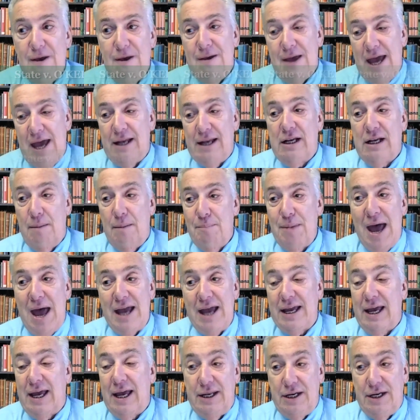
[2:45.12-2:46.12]
and come
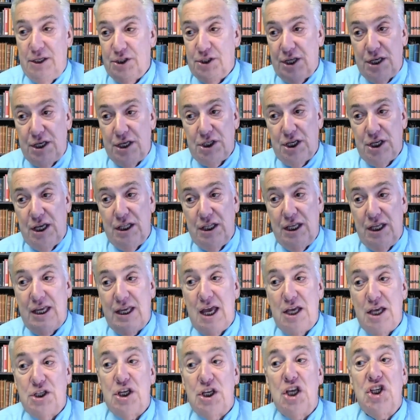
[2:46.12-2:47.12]
back and, as they say in the
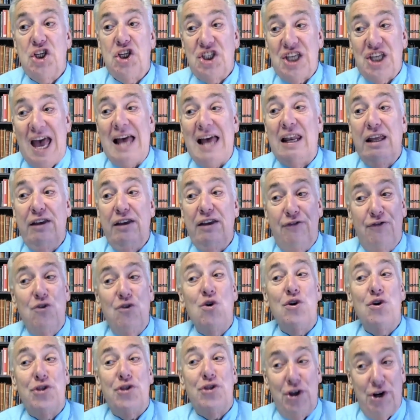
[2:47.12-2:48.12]
case, sally
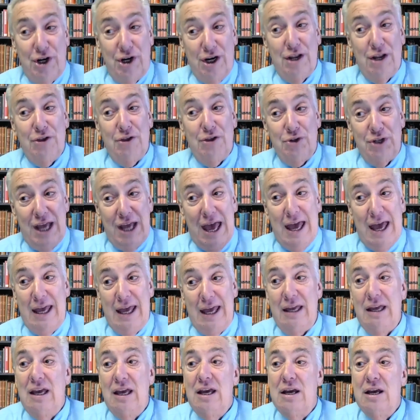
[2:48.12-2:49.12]
forth on another
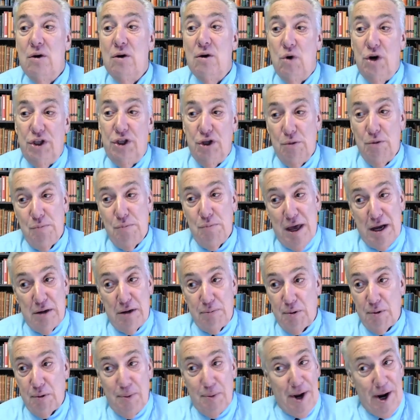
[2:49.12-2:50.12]
day when they're better
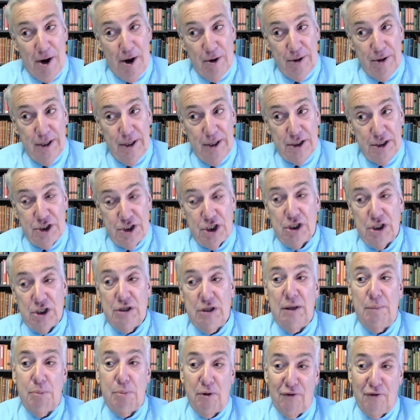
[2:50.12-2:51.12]
prepared.
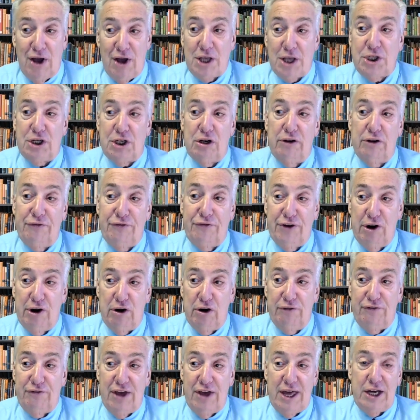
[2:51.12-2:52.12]
It provides an unfair
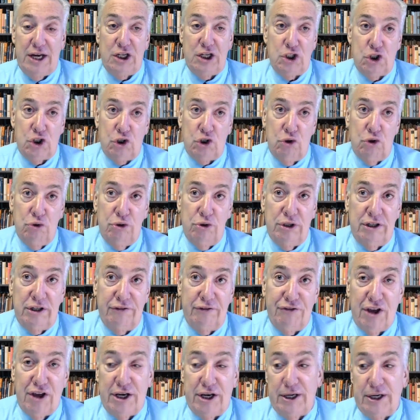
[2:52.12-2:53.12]
advantage to the
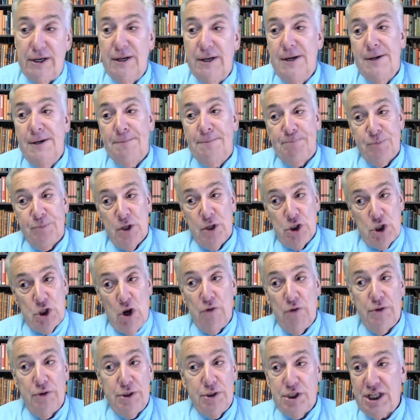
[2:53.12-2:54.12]
defendant.
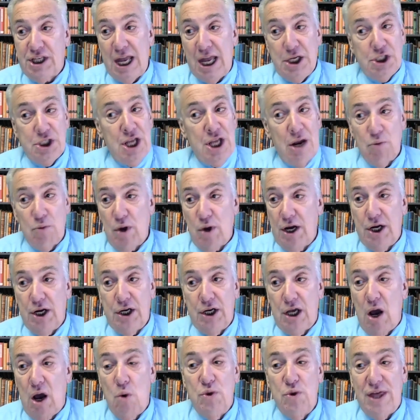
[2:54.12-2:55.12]
So if the state's not ready to
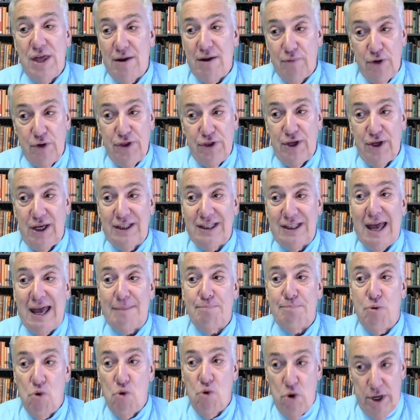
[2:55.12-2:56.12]
go with everything at
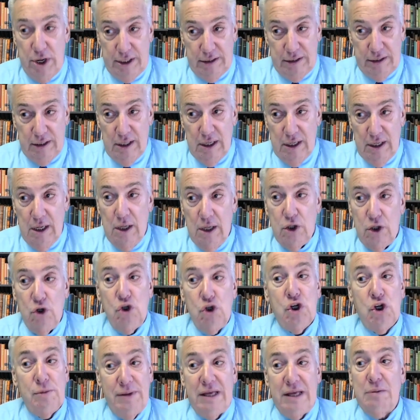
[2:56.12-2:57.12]
that point, you
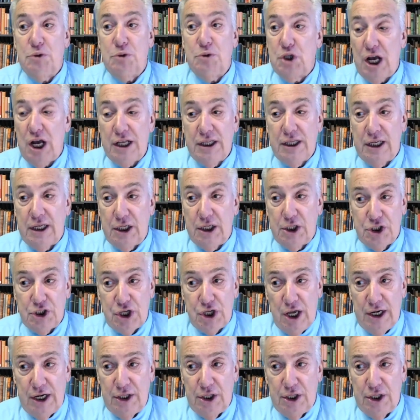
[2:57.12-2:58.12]
should be objecting and
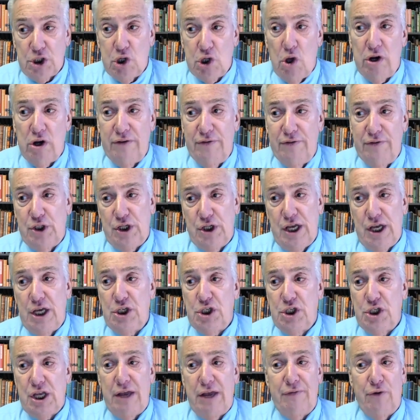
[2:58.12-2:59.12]
citing this law division case,
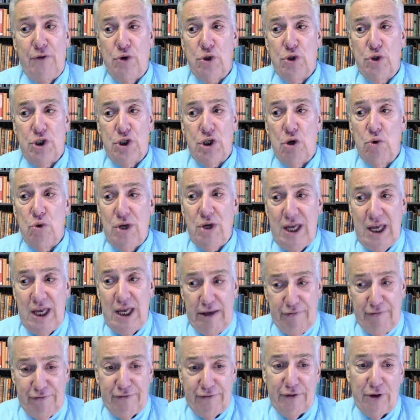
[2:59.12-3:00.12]
State versus
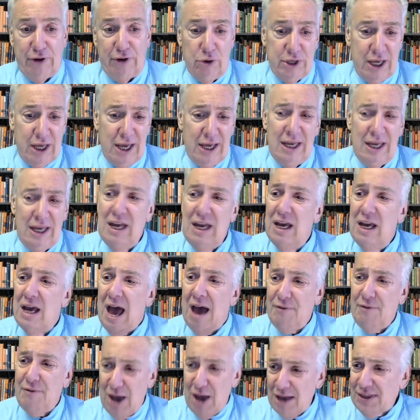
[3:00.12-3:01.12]
O'Keefe. Okay.
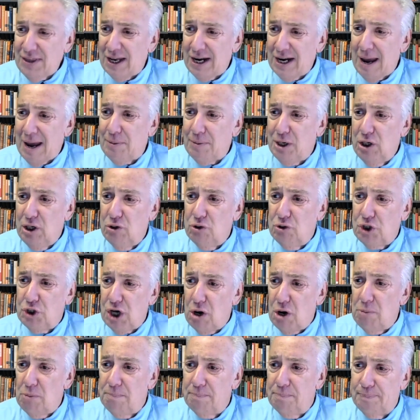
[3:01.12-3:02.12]
Have you had that happen to you,
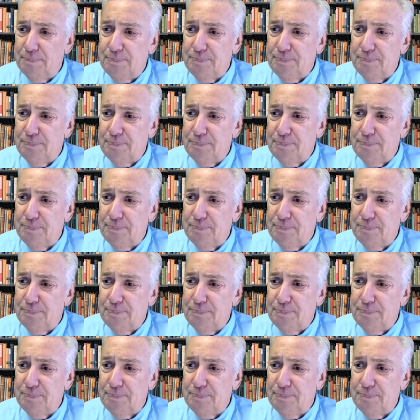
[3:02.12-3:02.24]
Joe?